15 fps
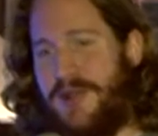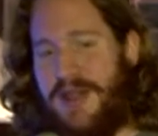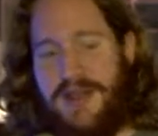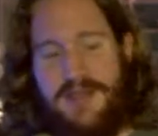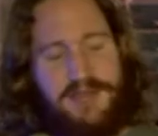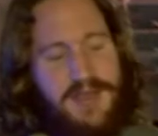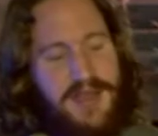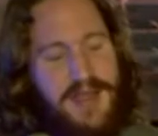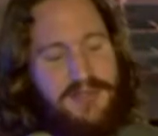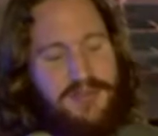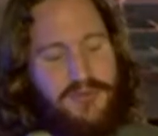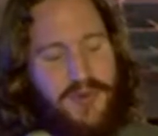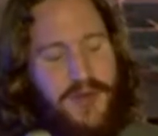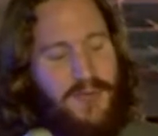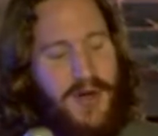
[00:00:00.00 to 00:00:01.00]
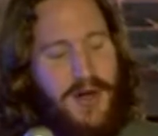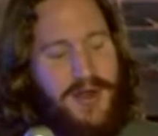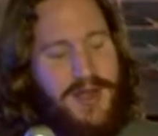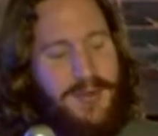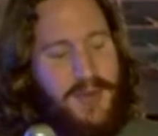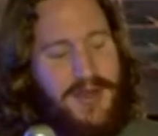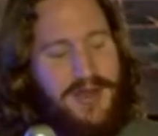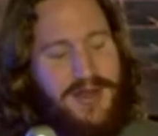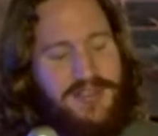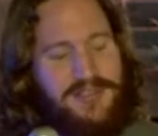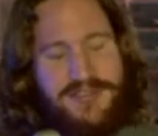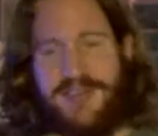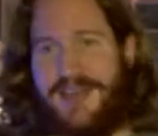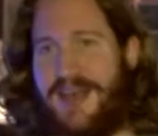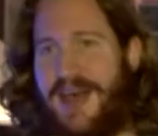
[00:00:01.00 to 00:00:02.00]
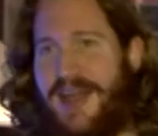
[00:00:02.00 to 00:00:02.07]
and it's rewarding because